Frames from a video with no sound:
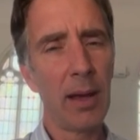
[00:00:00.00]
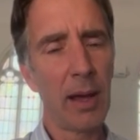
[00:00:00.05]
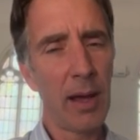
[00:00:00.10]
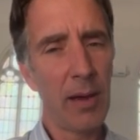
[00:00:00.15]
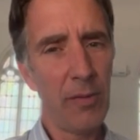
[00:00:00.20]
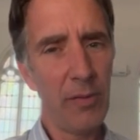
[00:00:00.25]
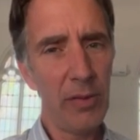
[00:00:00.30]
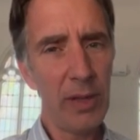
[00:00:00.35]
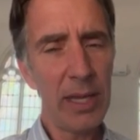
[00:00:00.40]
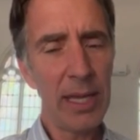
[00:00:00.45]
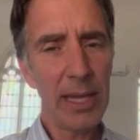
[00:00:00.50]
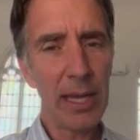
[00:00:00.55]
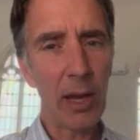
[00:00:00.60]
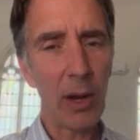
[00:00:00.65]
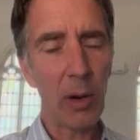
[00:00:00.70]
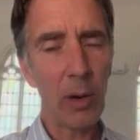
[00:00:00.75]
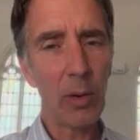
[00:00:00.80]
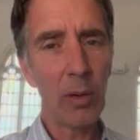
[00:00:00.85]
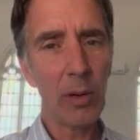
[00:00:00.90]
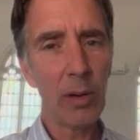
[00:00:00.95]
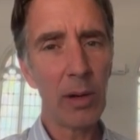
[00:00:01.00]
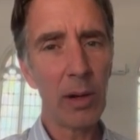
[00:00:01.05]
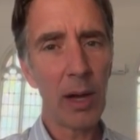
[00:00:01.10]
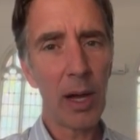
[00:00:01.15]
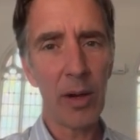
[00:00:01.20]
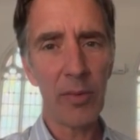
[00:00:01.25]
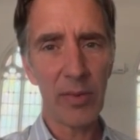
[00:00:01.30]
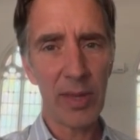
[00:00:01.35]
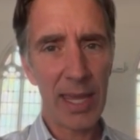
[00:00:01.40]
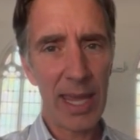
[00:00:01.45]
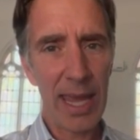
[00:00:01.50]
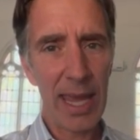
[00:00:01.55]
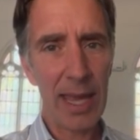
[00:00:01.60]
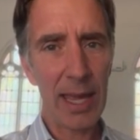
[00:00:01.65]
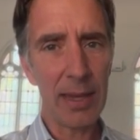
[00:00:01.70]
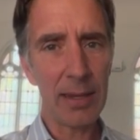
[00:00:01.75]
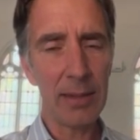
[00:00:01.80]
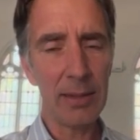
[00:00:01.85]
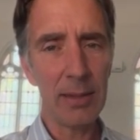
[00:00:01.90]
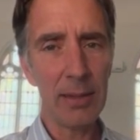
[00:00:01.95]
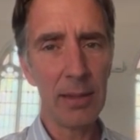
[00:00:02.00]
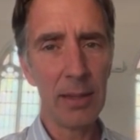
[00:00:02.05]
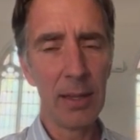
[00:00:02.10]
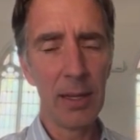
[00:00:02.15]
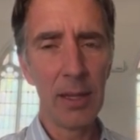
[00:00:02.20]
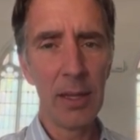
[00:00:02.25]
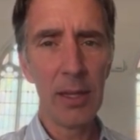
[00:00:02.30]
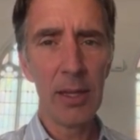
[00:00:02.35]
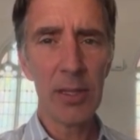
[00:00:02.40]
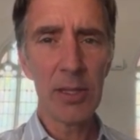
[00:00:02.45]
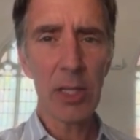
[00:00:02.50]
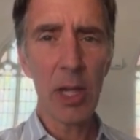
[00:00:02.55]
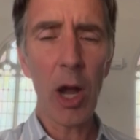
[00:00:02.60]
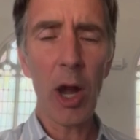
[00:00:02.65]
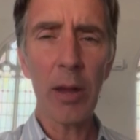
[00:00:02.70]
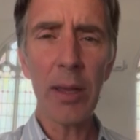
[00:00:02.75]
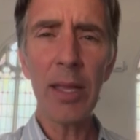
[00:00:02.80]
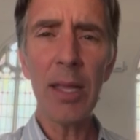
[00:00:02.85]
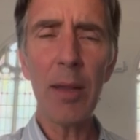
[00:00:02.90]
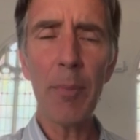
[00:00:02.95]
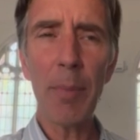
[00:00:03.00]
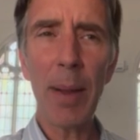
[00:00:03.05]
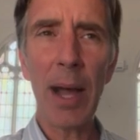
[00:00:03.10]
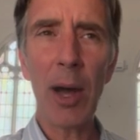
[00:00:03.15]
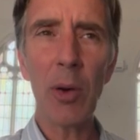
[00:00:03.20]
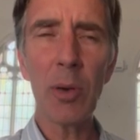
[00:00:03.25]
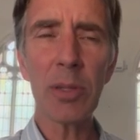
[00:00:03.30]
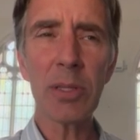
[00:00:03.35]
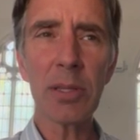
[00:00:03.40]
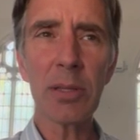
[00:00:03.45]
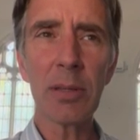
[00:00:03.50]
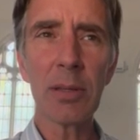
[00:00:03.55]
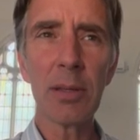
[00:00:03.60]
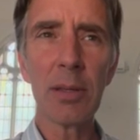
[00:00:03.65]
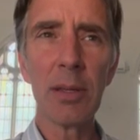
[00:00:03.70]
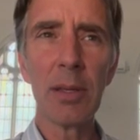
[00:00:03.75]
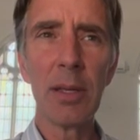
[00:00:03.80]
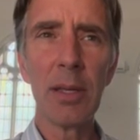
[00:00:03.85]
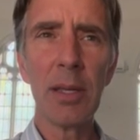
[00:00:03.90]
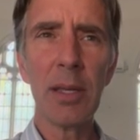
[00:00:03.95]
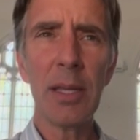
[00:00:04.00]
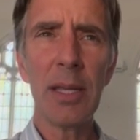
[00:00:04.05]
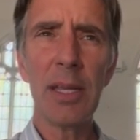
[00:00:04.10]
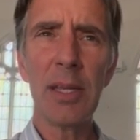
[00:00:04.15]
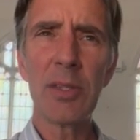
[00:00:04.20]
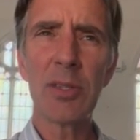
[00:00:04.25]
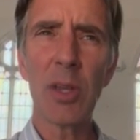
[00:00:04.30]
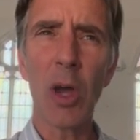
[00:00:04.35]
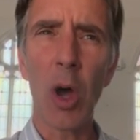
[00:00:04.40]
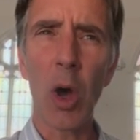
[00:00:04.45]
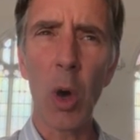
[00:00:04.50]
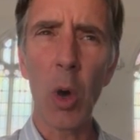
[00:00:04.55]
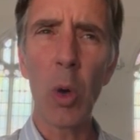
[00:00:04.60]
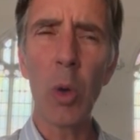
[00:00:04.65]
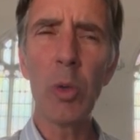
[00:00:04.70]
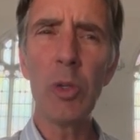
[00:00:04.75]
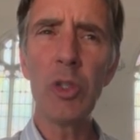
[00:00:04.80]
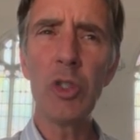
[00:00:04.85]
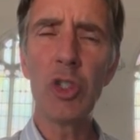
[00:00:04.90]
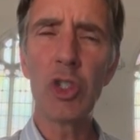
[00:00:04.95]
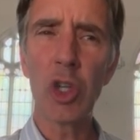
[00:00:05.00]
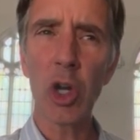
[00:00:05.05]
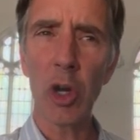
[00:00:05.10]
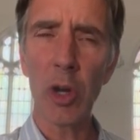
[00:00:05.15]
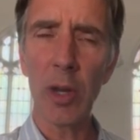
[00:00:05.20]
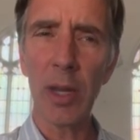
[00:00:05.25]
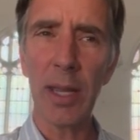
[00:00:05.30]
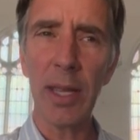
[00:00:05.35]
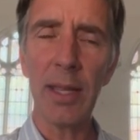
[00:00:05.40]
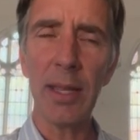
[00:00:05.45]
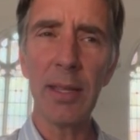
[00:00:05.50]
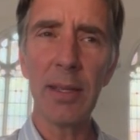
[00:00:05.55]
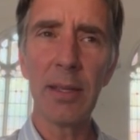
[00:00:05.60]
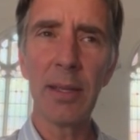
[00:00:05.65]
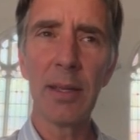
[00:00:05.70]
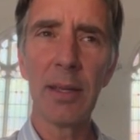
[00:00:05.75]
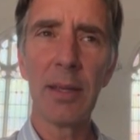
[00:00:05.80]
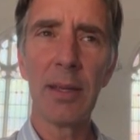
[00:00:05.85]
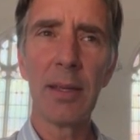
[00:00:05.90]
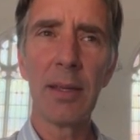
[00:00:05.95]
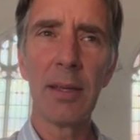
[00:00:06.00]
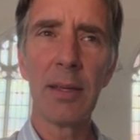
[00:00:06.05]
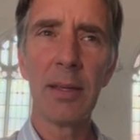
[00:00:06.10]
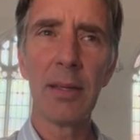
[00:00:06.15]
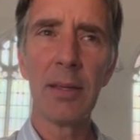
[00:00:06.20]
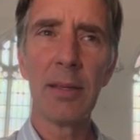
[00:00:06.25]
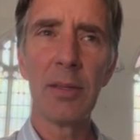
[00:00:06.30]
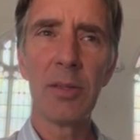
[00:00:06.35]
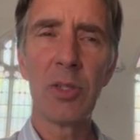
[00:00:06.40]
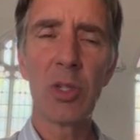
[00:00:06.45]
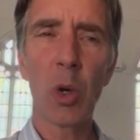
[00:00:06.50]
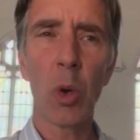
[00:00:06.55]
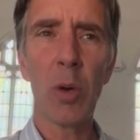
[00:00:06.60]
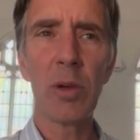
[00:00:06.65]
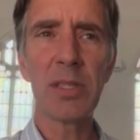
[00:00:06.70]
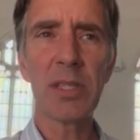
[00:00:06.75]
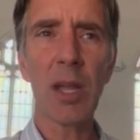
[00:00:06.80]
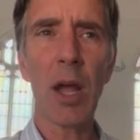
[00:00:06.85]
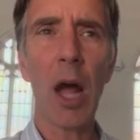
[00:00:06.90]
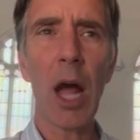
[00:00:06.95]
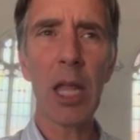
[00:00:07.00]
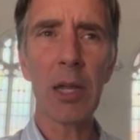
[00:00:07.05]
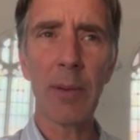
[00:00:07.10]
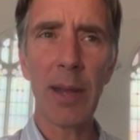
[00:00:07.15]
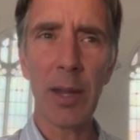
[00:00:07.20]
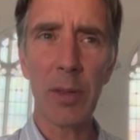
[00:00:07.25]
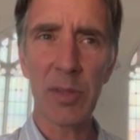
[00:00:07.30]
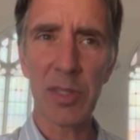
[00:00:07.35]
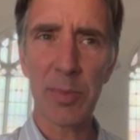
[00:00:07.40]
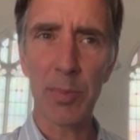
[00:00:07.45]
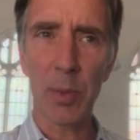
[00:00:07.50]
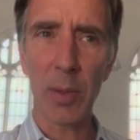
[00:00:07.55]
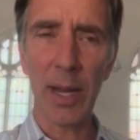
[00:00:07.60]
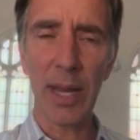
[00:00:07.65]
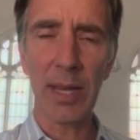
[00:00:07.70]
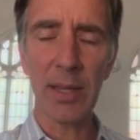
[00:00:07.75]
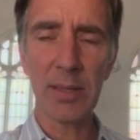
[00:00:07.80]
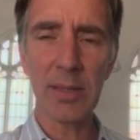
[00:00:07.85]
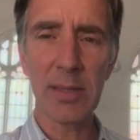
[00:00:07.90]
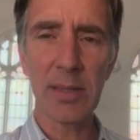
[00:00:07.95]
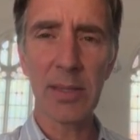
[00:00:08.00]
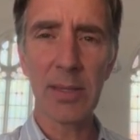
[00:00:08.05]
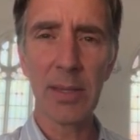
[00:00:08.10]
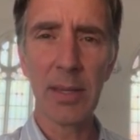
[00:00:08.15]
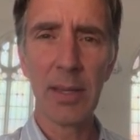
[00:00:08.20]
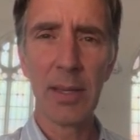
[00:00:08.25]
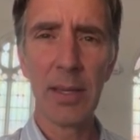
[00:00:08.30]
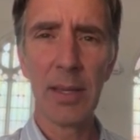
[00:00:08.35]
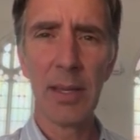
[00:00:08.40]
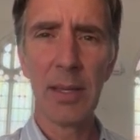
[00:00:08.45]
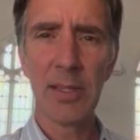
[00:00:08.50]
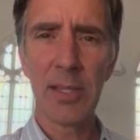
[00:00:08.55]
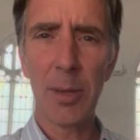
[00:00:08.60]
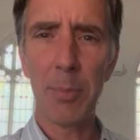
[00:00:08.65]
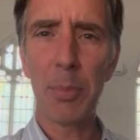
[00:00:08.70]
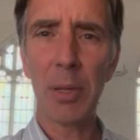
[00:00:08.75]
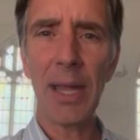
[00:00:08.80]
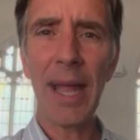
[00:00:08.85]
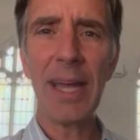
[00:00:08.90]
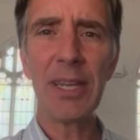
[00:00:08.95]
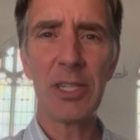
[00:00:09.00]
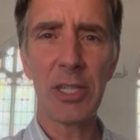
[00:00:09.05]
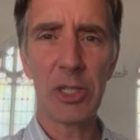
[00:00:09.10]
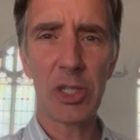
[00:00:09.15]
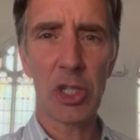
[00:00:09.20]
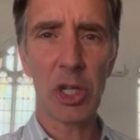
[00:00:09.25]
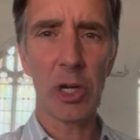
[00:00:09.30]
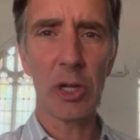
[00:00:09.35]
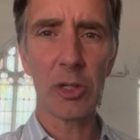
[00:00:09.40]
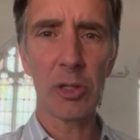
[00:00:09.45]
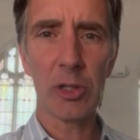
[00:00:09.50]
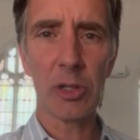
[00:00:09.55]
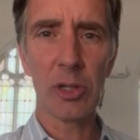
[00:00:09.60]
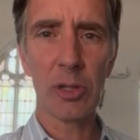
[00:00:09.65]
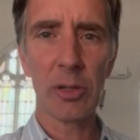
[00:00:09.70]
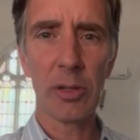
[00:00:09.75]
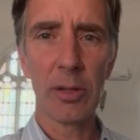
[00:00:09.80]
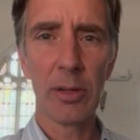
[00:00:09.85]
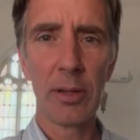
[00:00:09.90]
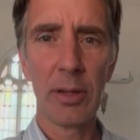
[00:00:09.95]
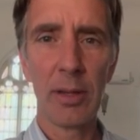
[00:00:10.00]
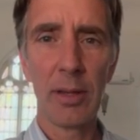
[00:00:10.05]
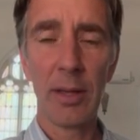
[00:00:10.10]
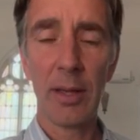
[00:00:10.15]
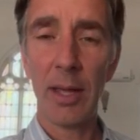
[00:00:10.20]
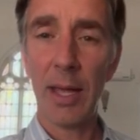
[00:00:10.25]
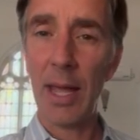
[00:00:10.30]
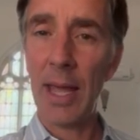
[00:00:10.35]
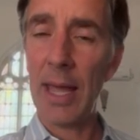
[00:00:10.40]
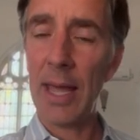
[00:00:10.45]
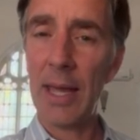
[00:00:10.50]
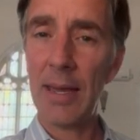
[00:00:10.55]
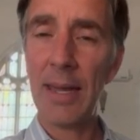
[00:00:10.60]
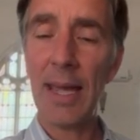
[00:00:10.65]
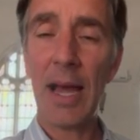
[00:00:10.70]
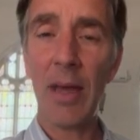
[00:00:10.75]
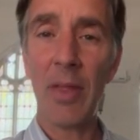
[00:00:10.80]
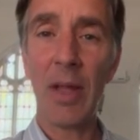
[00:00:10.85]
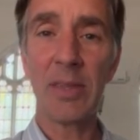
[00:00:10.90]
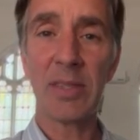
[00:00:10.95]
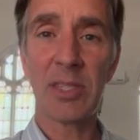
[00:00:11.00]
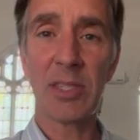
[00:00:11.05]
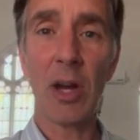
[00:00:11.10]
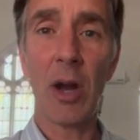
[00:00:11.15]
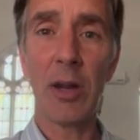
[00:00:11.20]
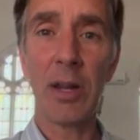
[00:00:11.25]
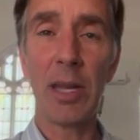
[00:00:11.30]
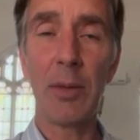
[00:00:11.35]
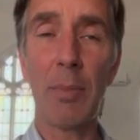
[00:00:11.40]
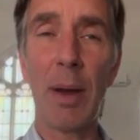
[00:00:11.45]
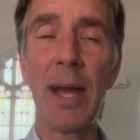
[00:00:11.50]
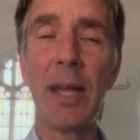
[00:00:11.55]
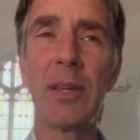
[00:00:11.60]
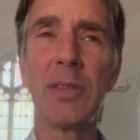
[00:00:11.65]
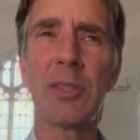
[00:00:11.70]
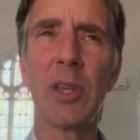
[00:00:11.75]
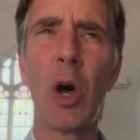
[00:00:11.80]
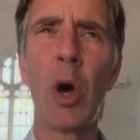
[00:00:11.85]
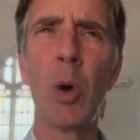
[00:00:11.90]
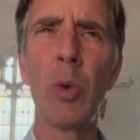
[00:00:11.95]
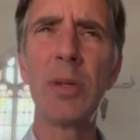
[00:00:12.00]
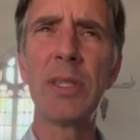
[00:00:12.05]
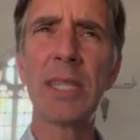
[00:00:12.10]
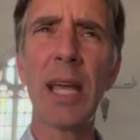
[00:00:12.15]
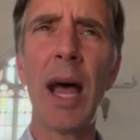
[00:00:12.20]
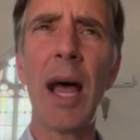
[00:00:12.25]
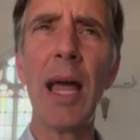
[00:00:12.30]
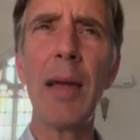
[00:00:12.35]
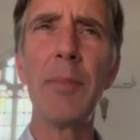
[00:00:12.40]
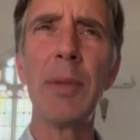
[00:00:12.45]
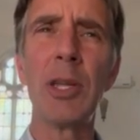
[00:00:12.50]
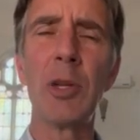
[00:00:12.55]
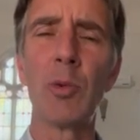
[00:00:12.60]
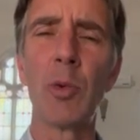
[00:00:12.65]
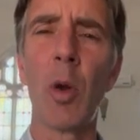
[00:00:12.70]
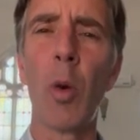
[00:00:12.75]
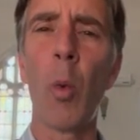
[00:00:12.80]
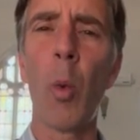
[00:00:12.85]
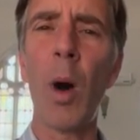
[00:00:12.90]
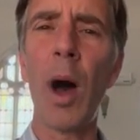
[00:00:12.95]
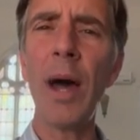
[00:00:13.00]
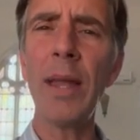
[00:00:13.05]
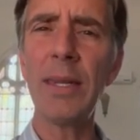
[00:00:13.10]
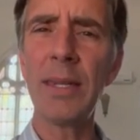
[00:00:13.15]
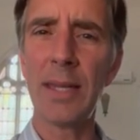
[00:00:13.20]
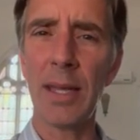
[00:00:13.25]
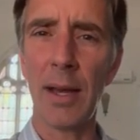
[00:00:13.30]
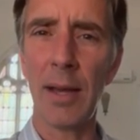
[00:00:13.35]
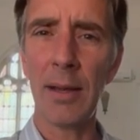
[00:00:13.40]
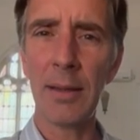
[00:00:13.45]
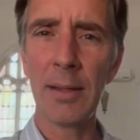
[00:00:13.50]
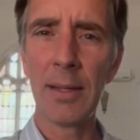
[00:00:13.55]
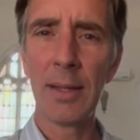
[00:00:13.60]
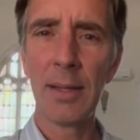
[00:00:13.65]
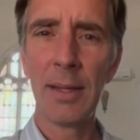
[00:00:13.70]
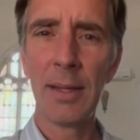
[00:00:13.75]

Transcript: a video of Ken talking about his own journey towards Colorado Springs to plant a church, and how that started by his own time in Rwanda,